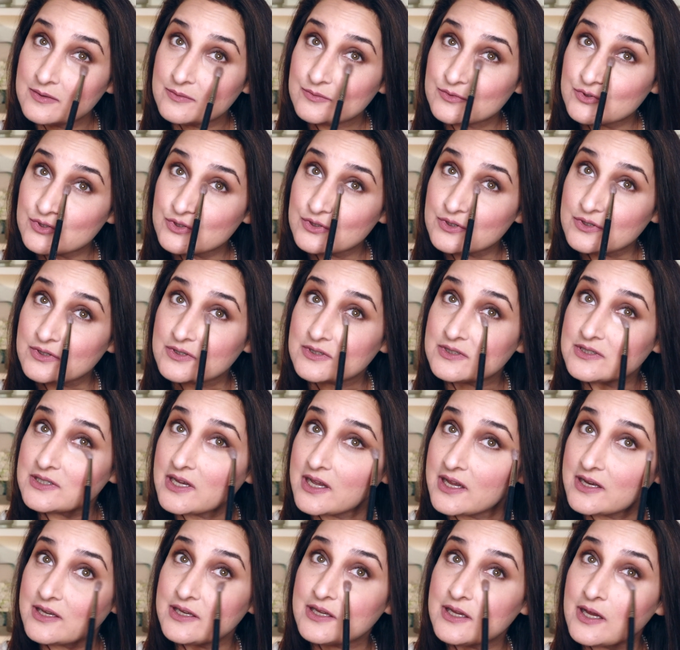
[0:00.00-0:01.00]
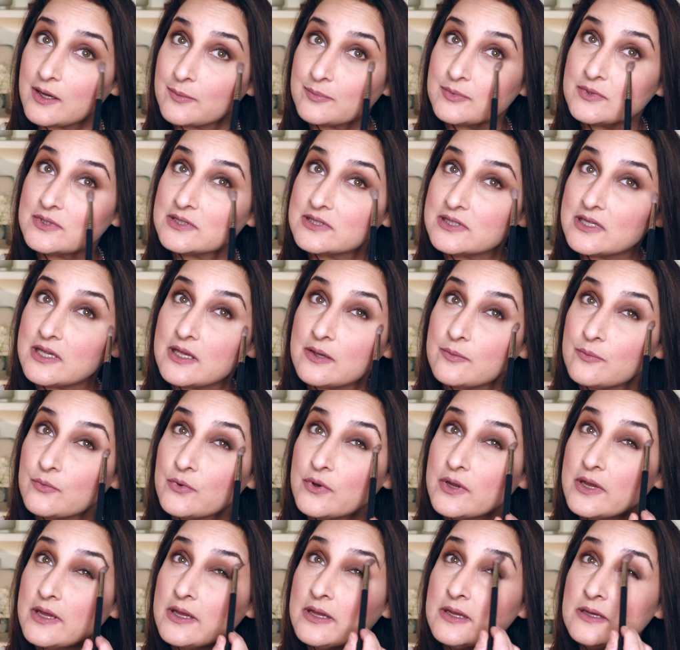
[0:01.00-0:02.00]
Just going to tidy up the same
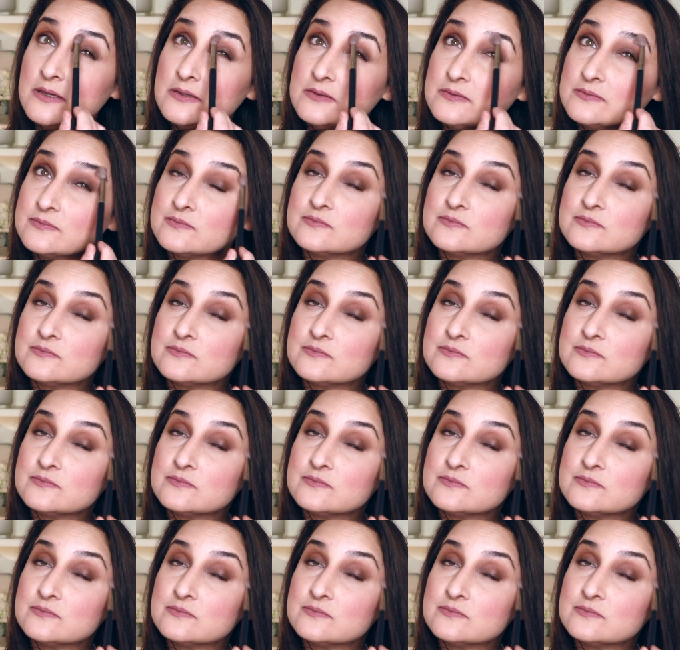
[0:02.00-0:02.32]
way.